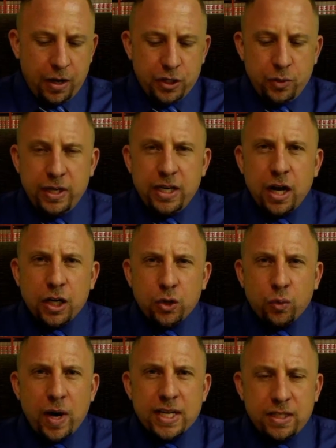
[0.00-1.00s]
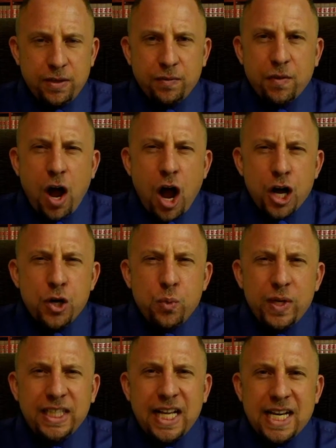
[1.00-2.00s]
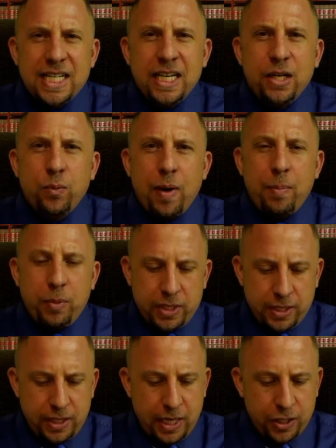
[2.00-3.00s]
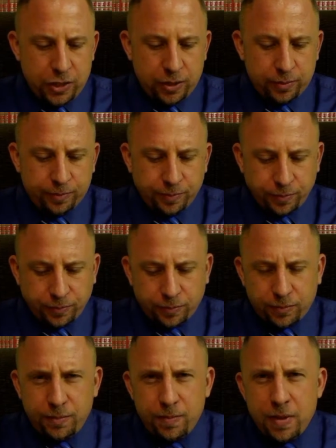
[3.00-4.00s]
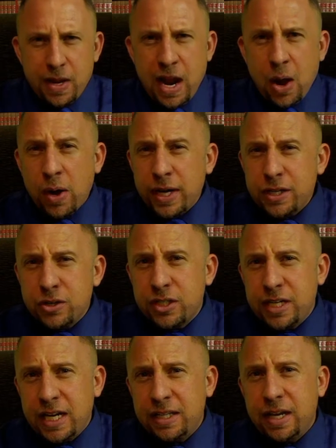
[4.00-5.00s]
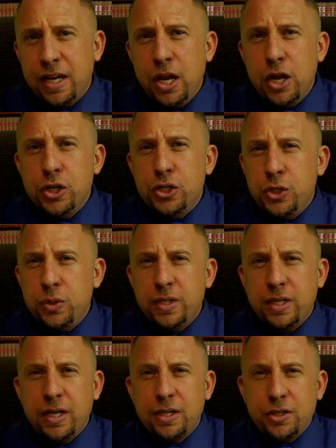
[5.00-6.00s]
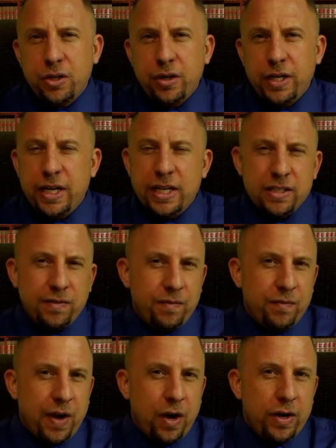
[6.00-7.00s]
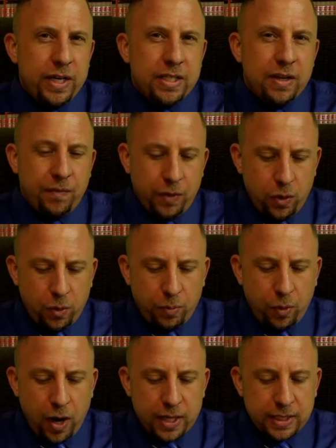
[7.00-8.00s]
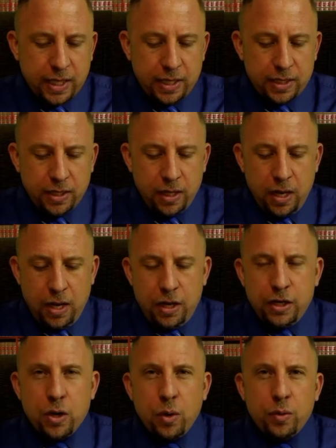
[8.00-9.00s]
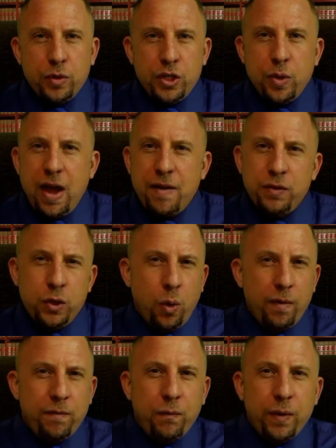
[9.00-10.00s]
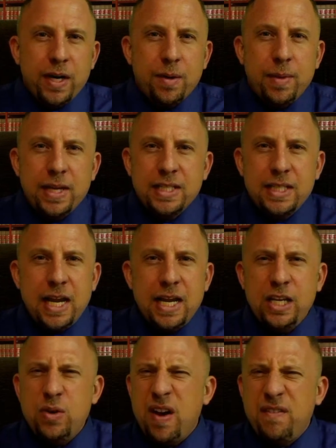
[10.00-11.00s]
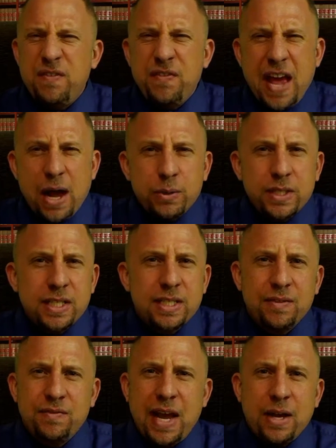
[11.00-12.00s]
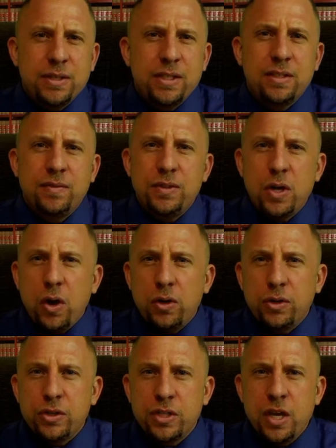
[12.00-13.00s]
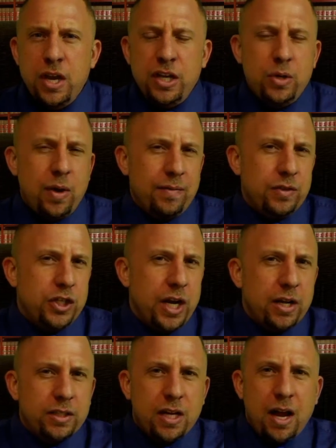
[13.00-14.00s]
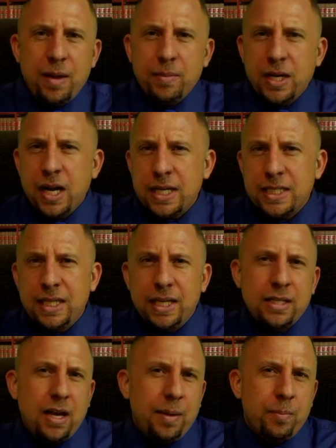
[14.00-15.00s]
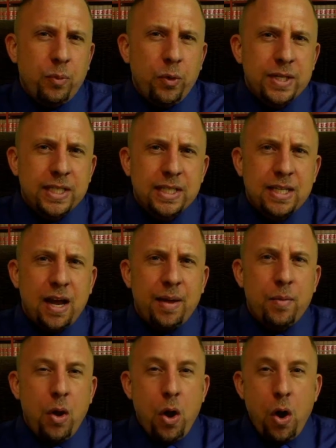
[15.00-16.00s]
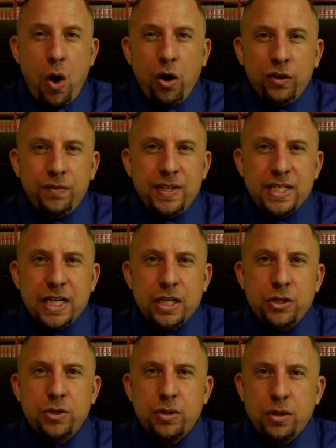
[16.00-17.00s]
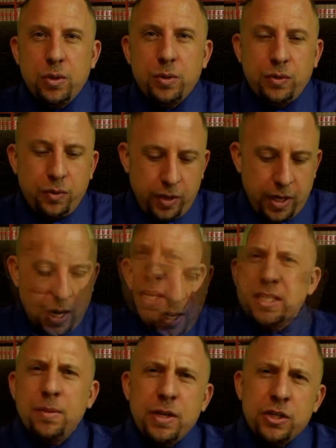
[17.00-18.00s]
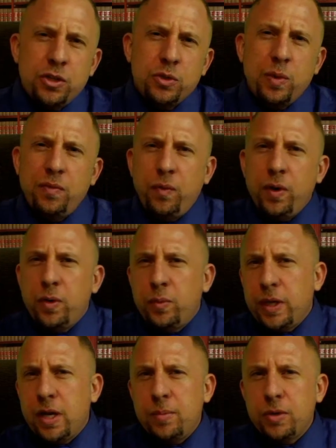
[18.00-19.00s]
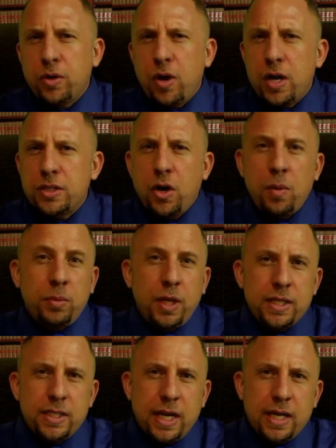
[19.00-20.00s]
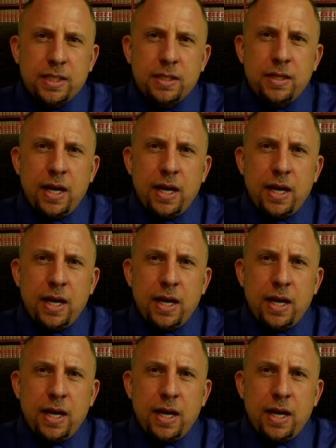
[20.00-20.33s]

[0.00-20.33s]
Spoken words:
You need aggressive, unrelenting representation. Now, I understand that choosing an attorney is a very difficult process. You know, you have your freedom at stake, you have thousands and thousands of dollars, you have jail time, custody time, prison time. All of these issues are going through your head. Some issues we frequently come across are blood tests.